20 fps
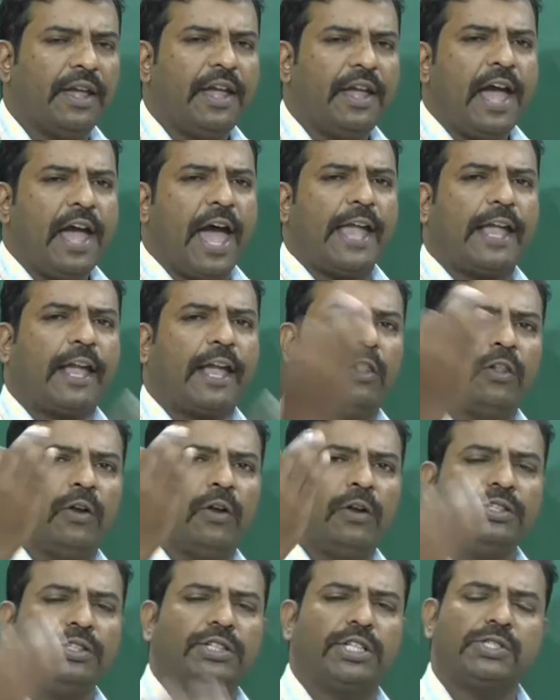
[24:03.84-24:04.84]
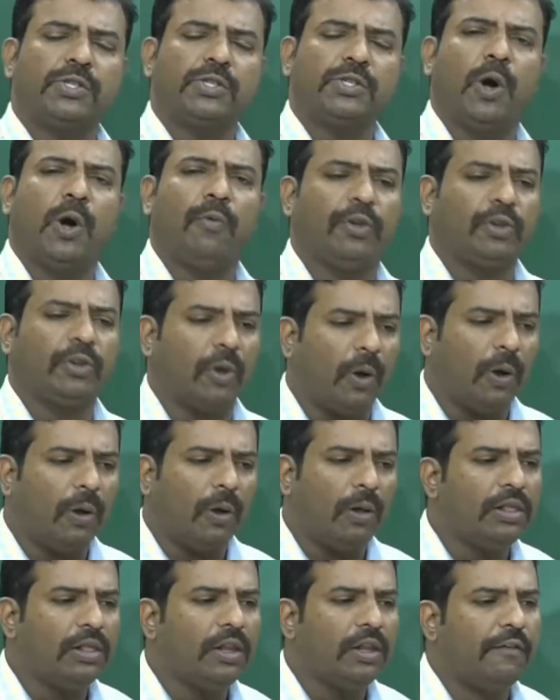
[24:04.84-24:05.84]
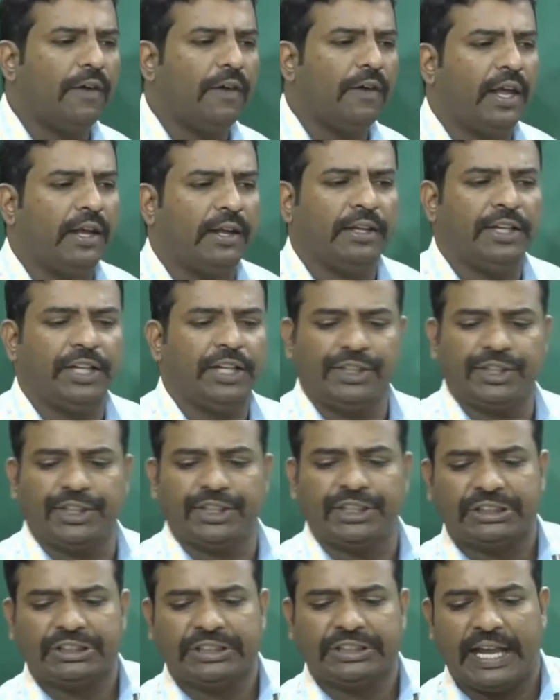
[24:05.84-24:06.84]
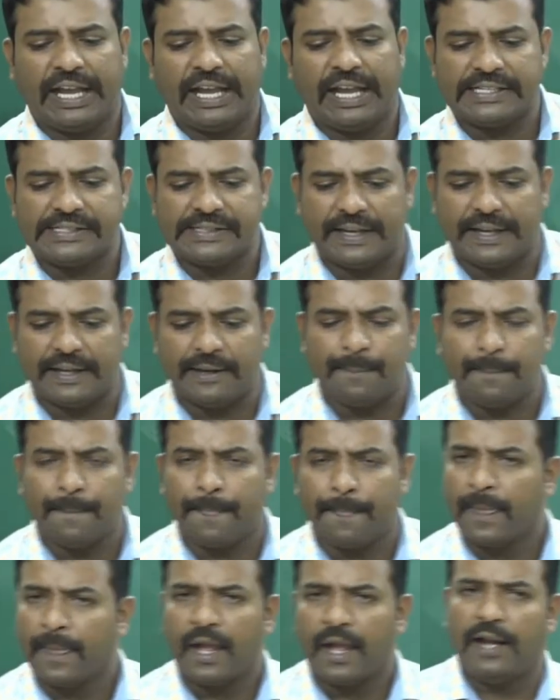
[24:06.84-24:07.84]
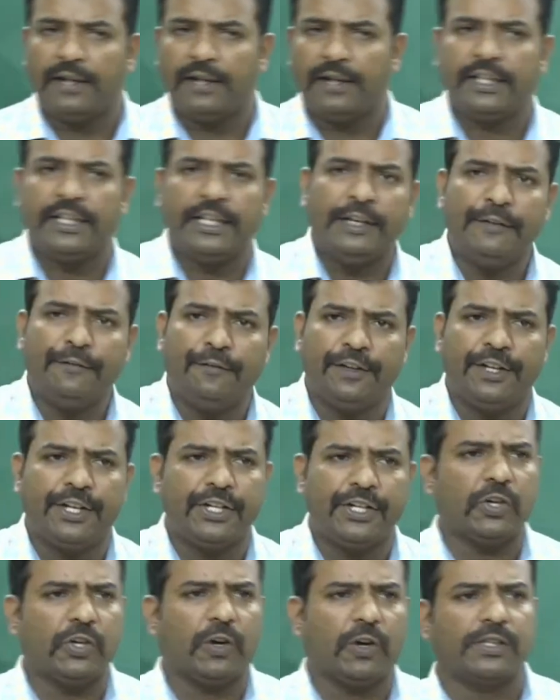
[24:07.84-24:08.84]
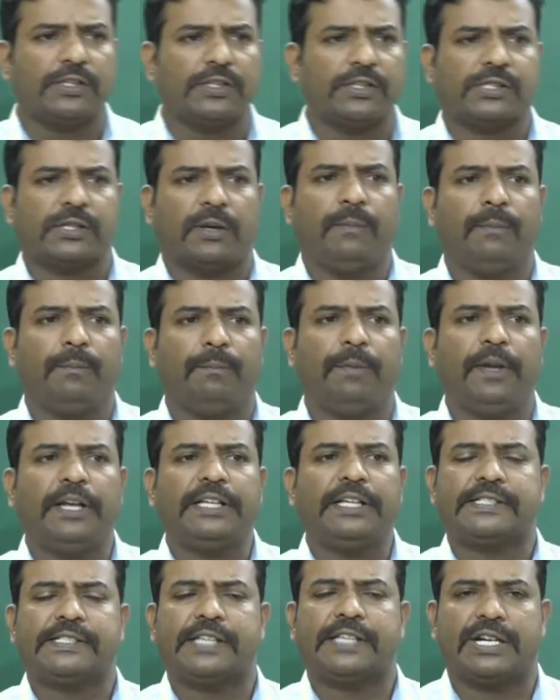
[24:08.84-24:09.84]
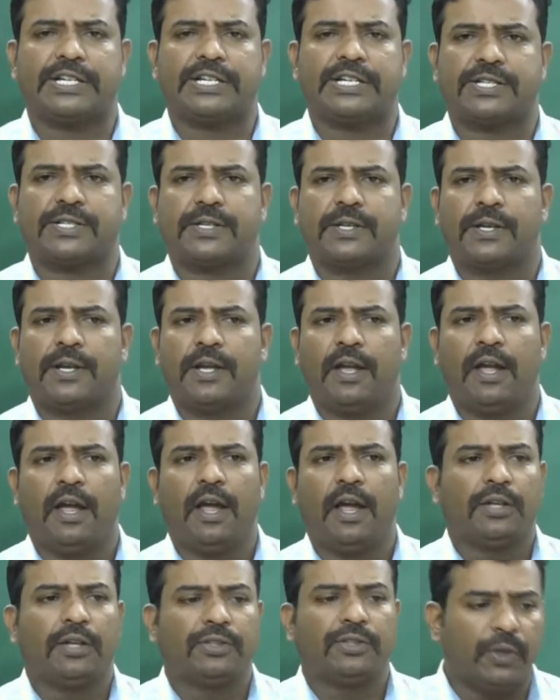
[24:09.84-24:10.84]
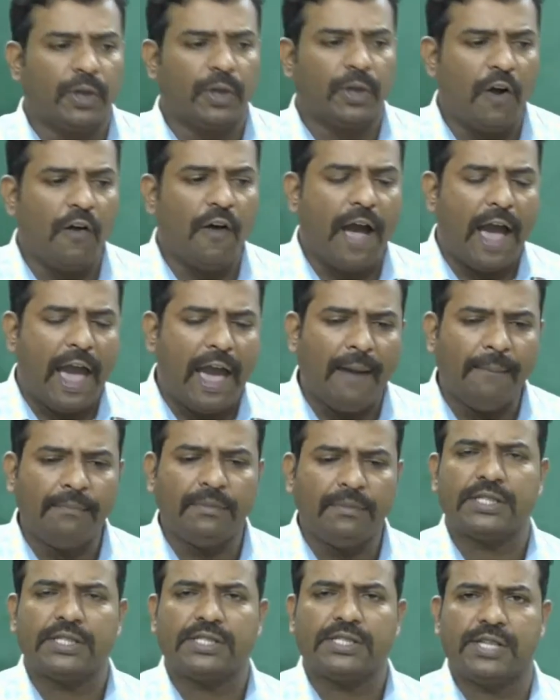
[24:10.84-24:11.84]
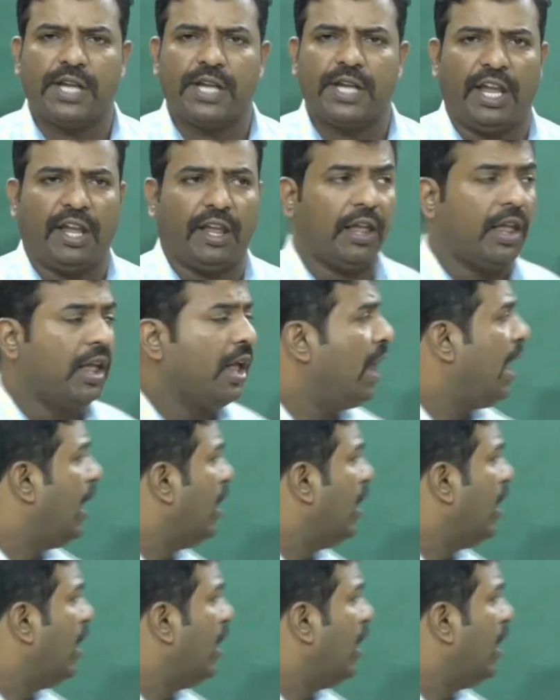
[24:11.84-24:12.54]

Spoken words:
5. I cannot just go with all the integers as n until infinity or some big sets. So now I am just saying,